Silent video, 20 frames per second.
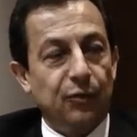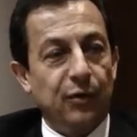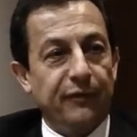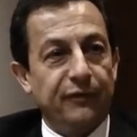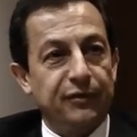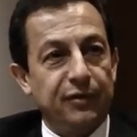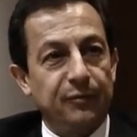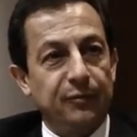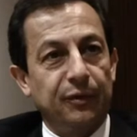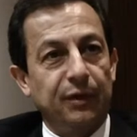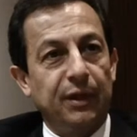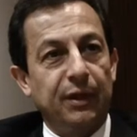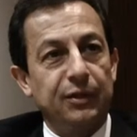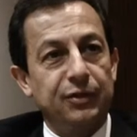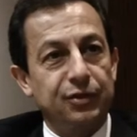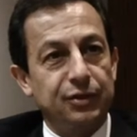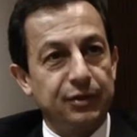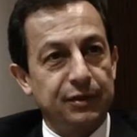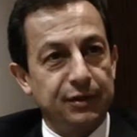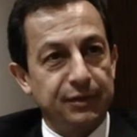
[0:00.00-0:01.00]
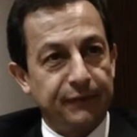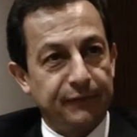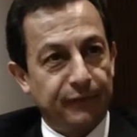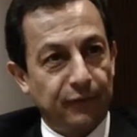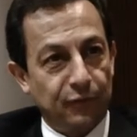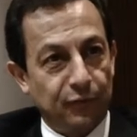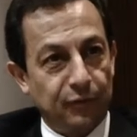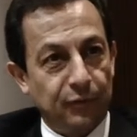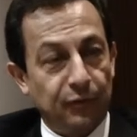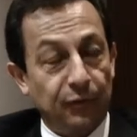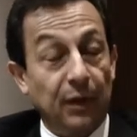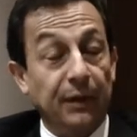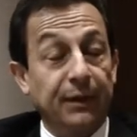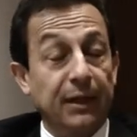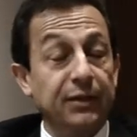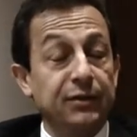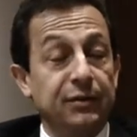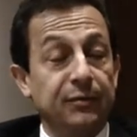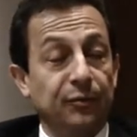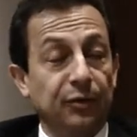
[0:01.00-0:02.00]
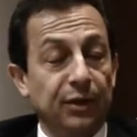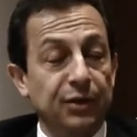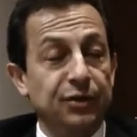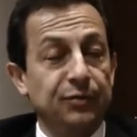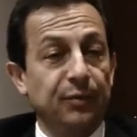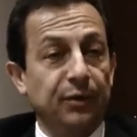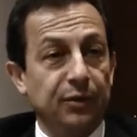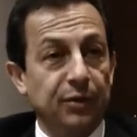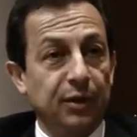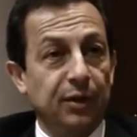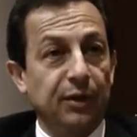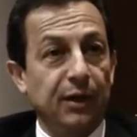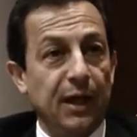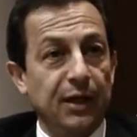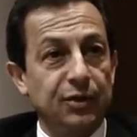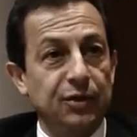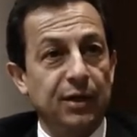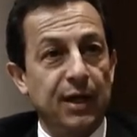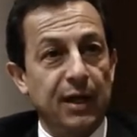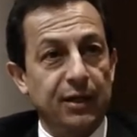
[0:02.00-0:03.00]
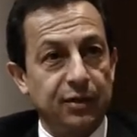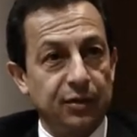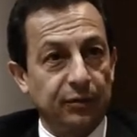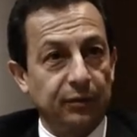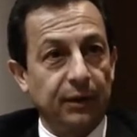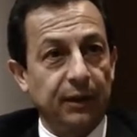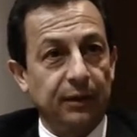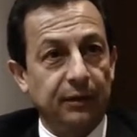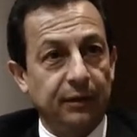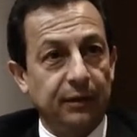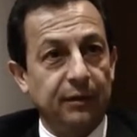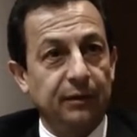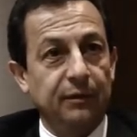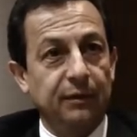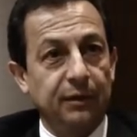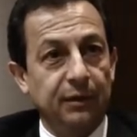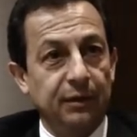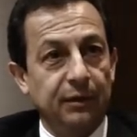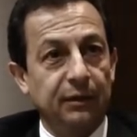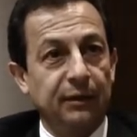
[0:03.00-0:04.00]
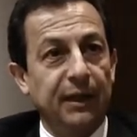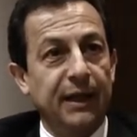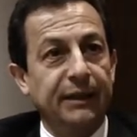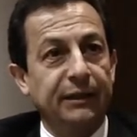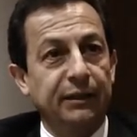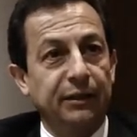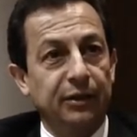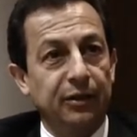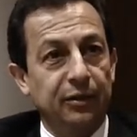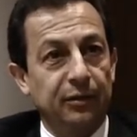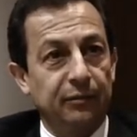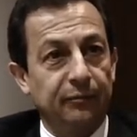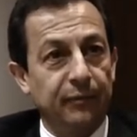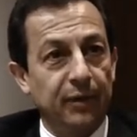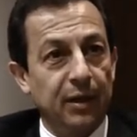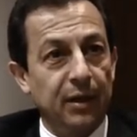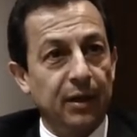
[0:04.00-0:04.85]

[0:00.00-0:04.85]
We have simulations for, not simulation, but you can actually actuate the landing gear.